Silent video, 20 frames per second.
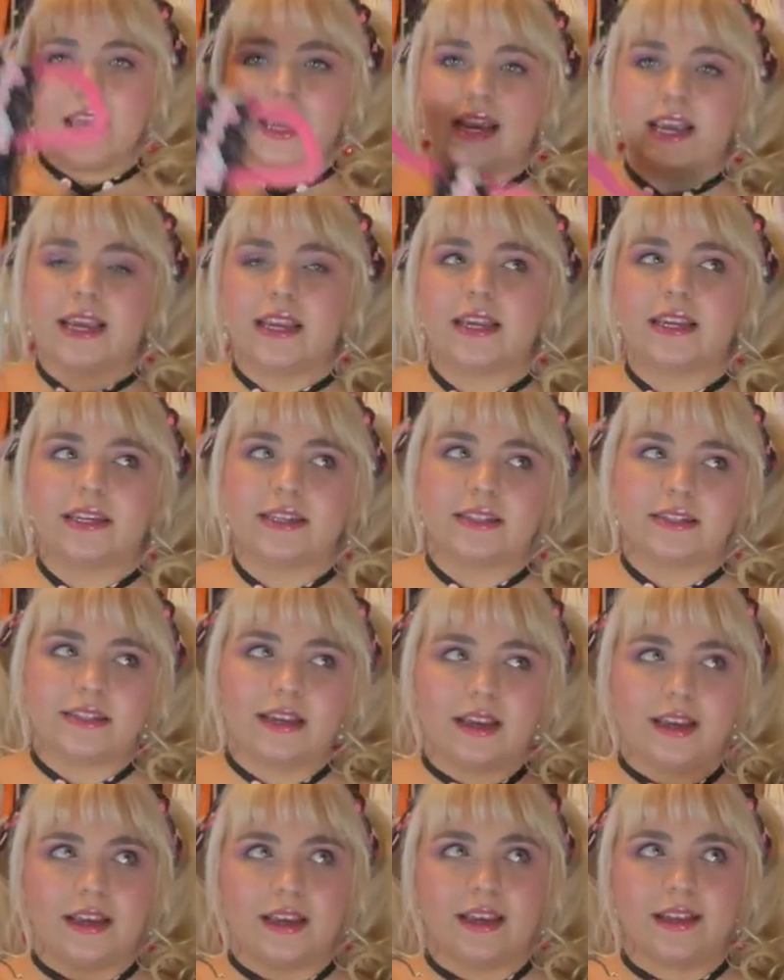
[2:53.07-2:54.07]
and
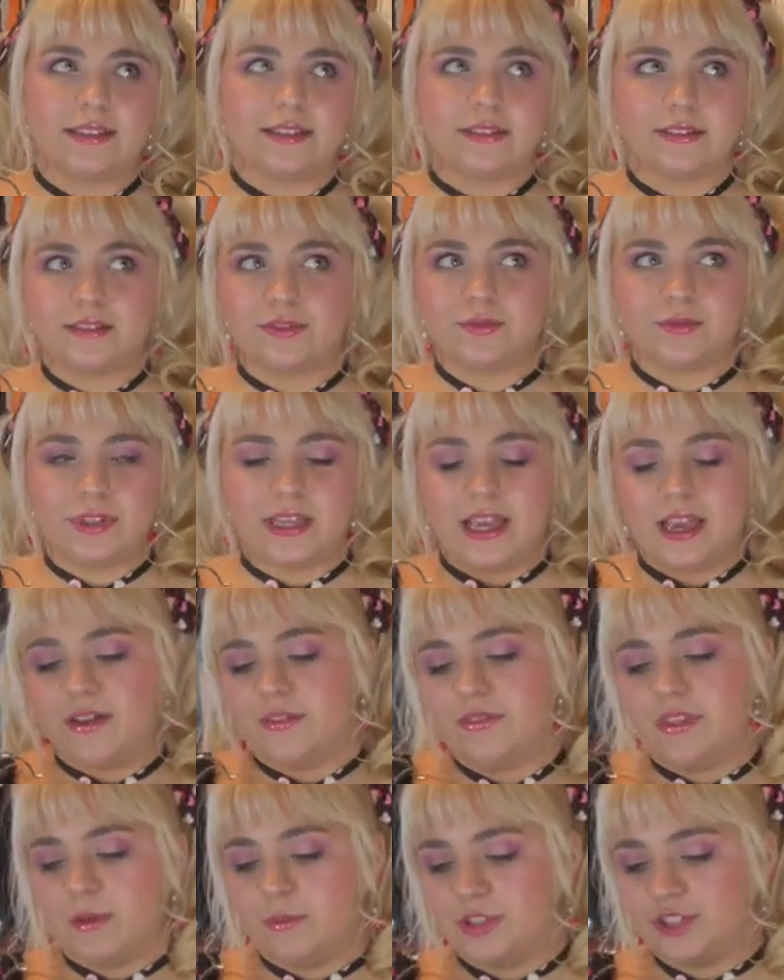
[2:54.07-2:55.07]
I still didn't really have
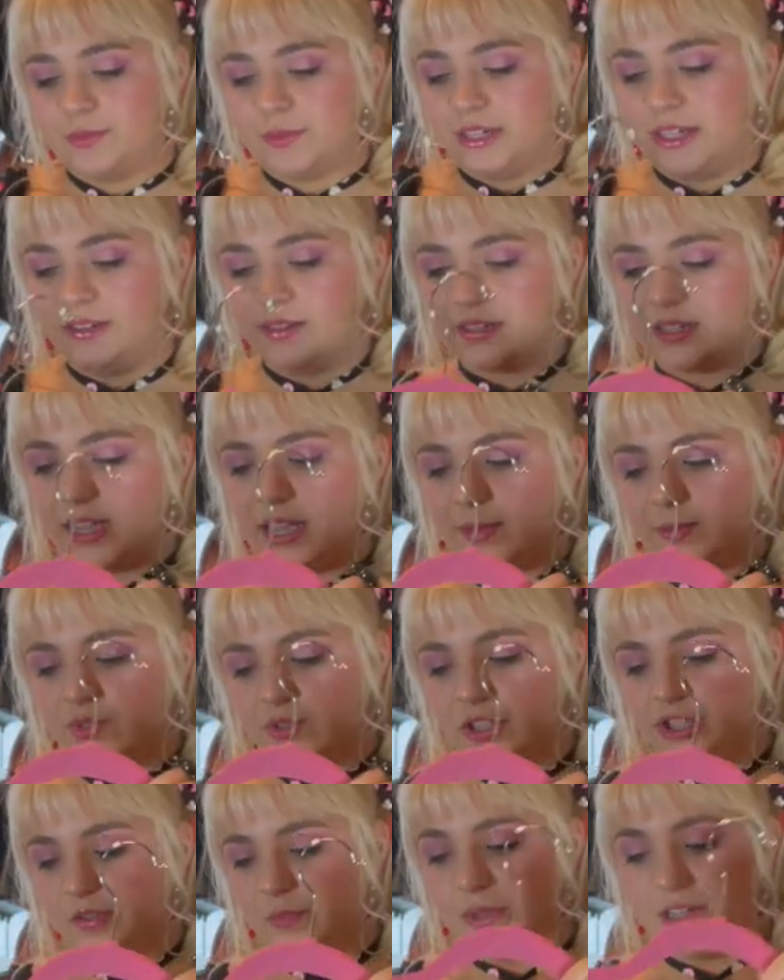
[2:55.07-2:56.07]
that much money at the time, so I
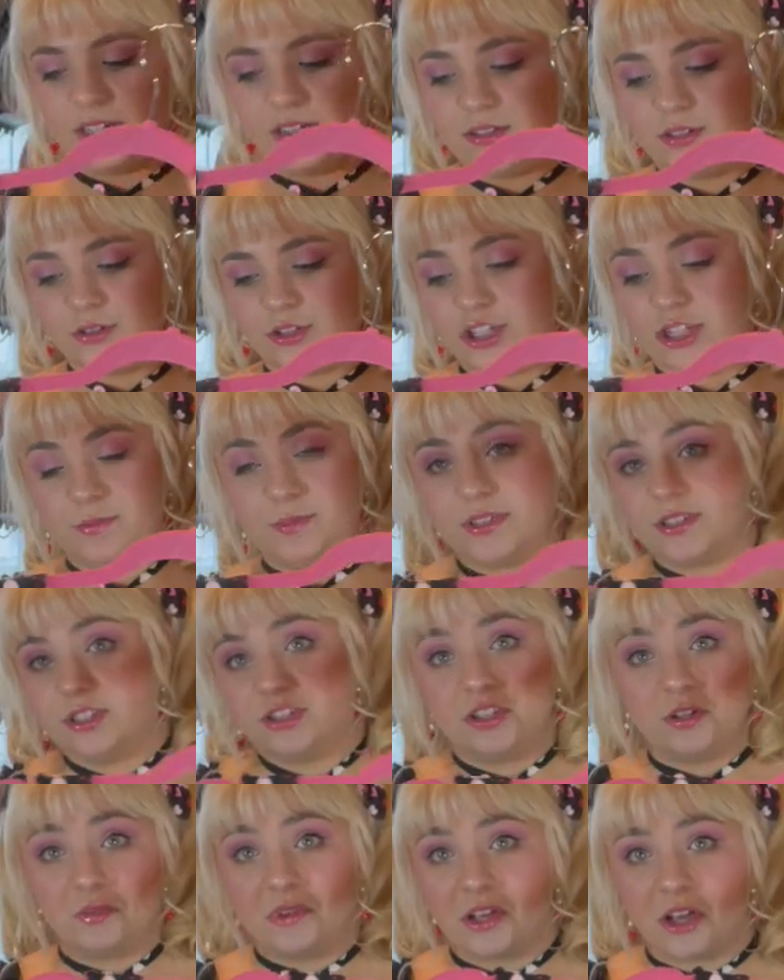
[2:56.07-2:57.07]
just picked the cheapest
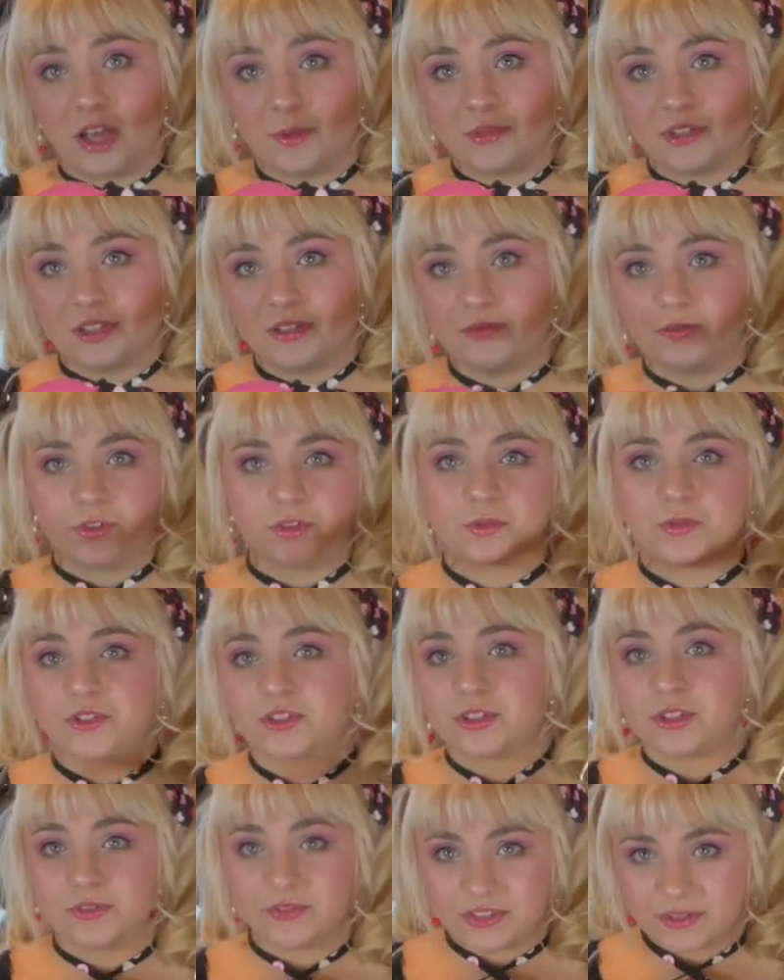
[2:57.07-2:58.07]
shipping option, which was
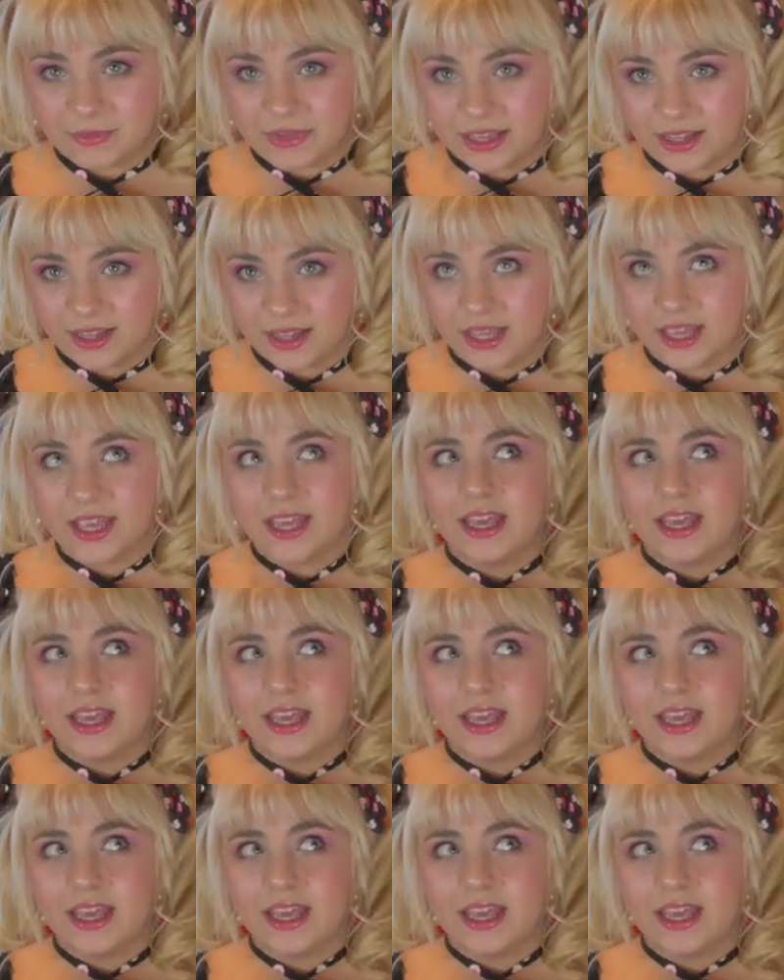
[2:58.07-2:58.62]
service mail,